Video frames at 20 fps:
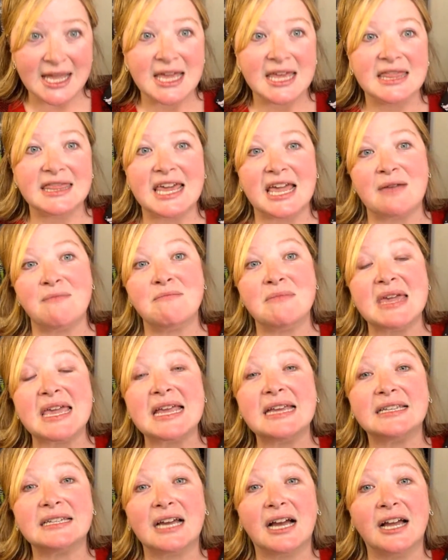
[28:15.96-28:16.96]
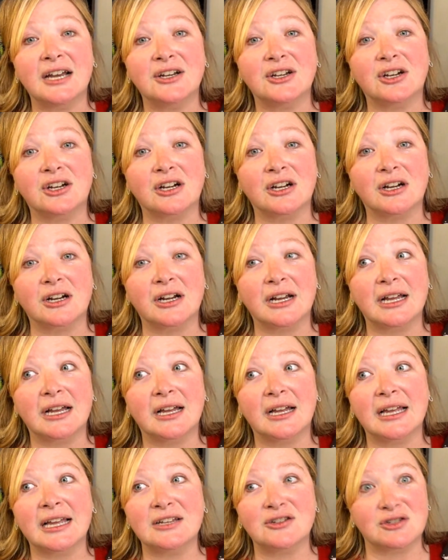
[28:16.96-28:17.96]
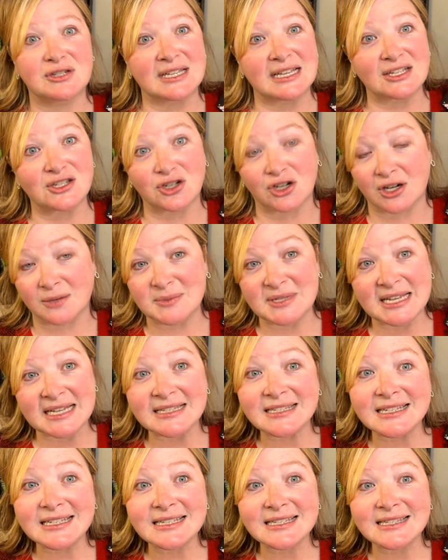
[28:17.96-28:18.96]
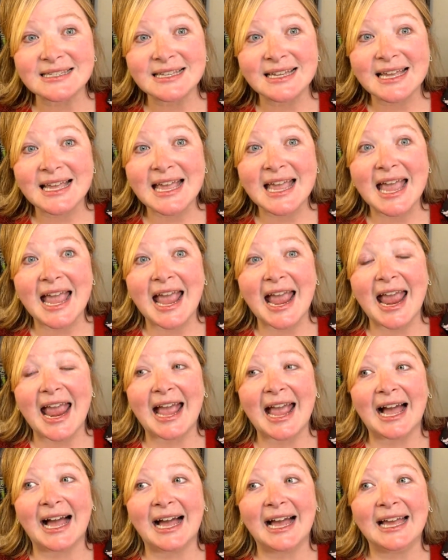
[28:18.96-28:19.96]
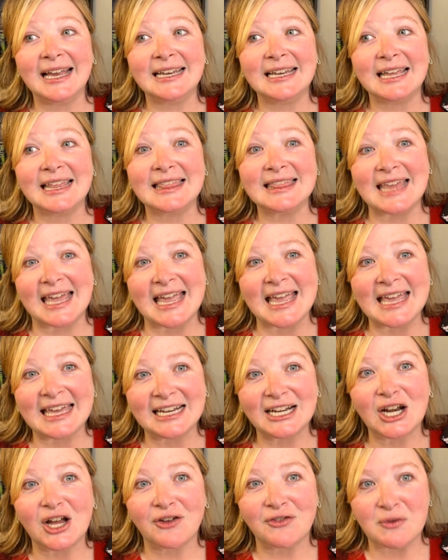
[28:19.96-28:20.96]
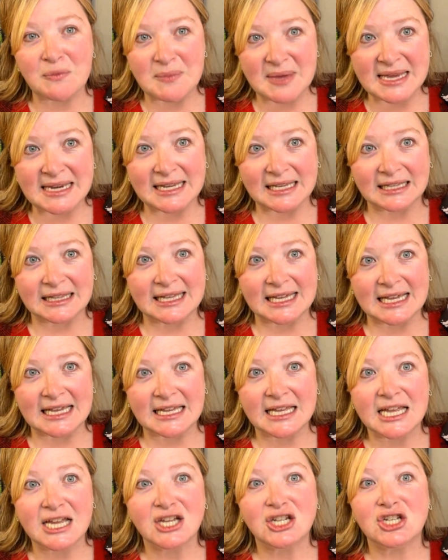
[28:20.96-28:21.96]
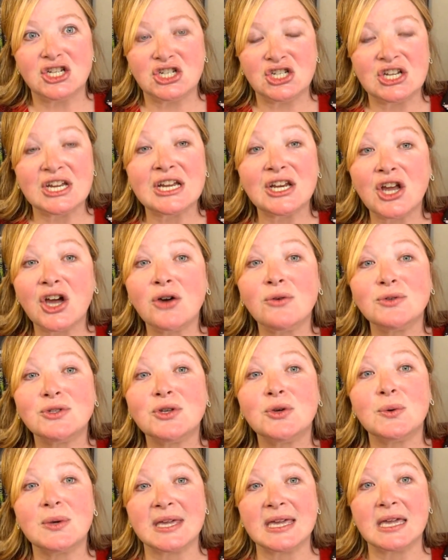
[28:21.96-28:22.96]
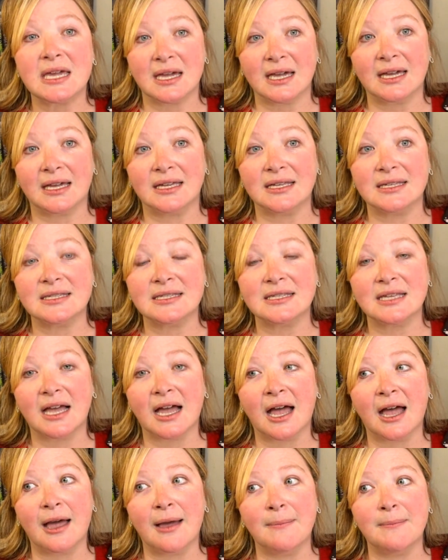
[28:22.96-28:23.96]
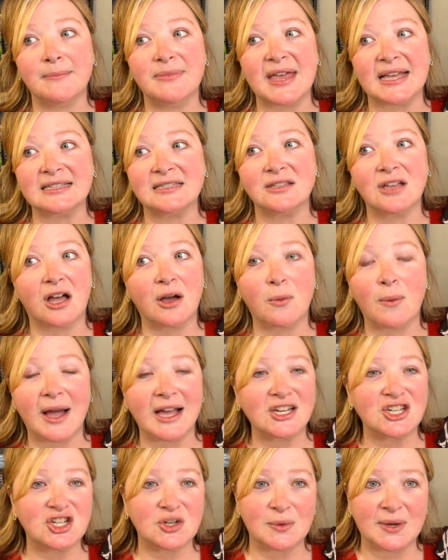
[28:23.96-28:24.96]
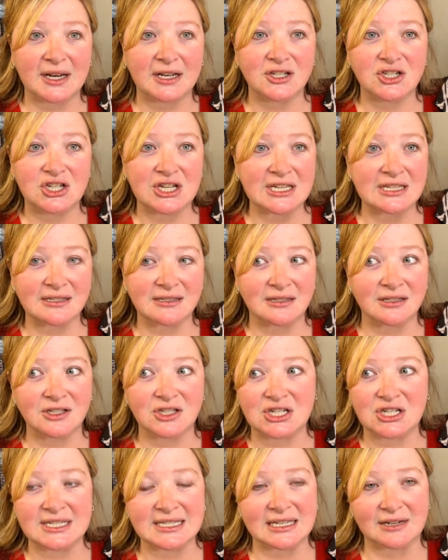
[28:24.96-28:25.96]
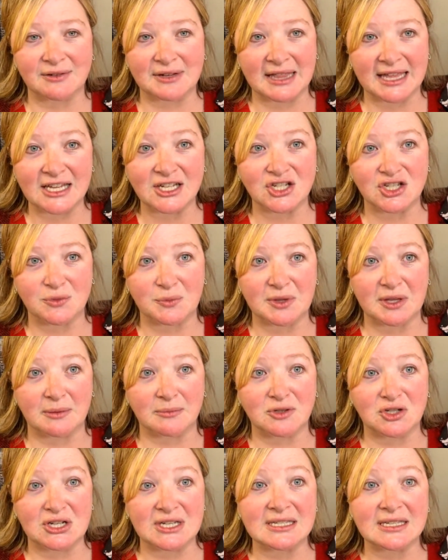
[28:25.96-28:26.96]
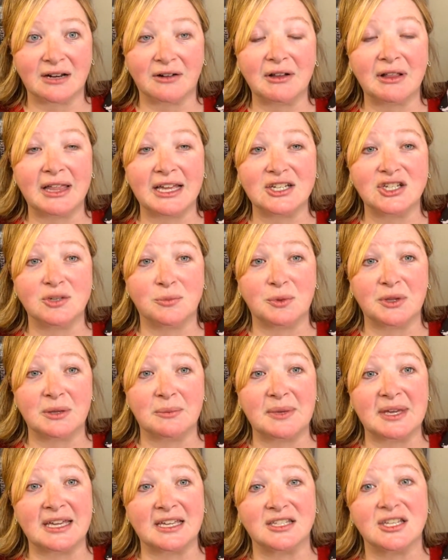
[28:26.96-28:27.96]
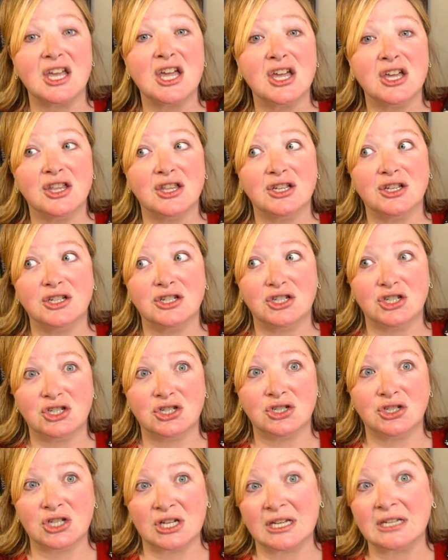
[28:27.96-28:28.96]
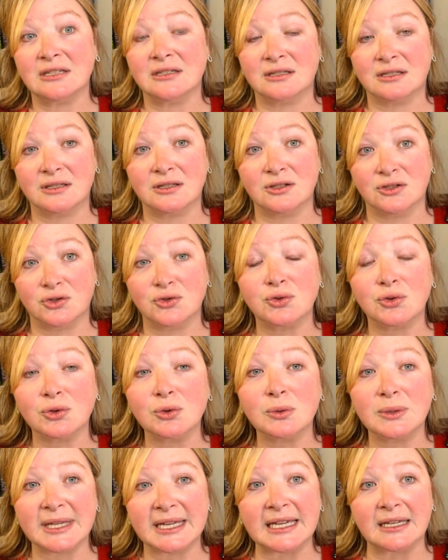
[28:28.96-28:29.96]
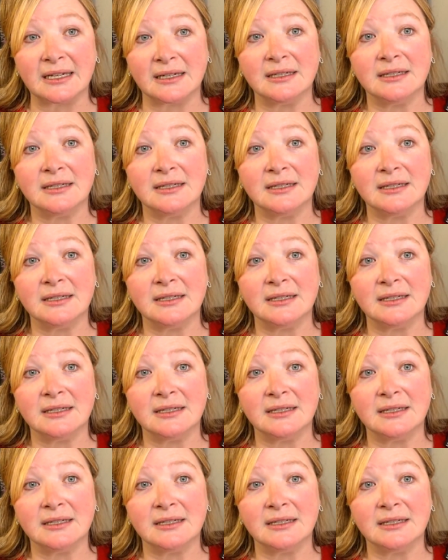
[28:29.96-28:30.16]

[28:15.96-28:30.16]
They meet under interesting circumstances, and they hit it off immediately. She knows who he is. That's not why she's in a relationship with him. She's in a relationship with him because she's truly